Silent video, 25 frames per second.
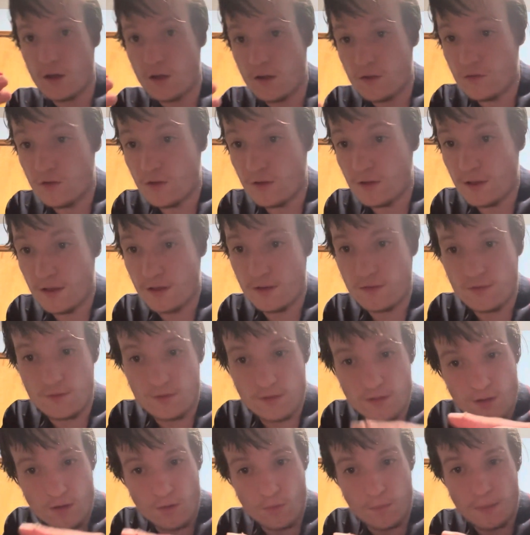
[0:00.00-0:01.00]
So these
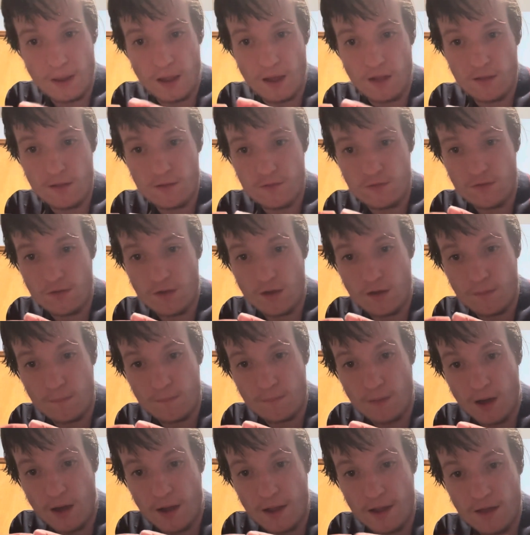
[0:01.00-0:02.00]
little pellets,
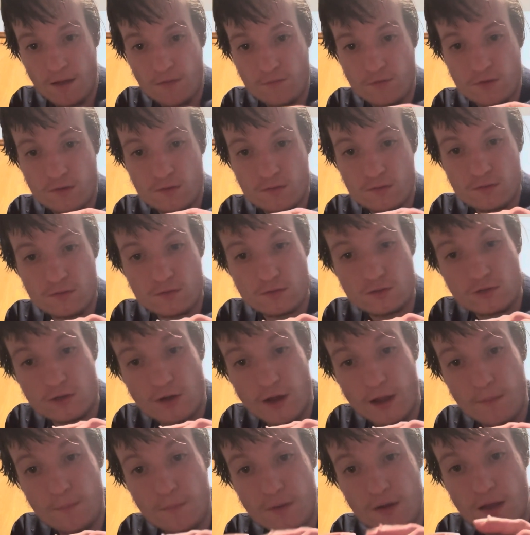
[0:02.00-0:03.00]
I haven't
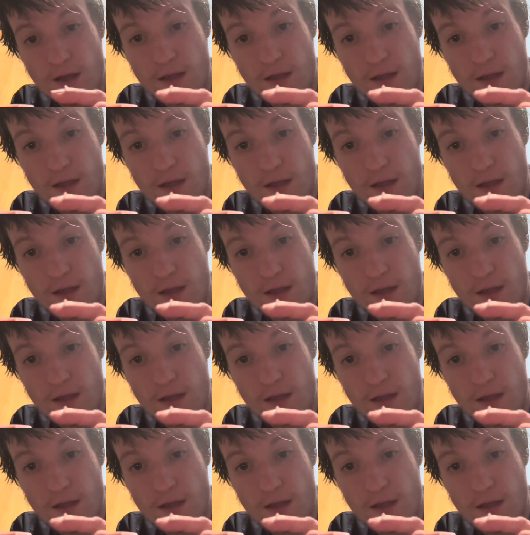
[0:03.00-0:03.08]
tried, but I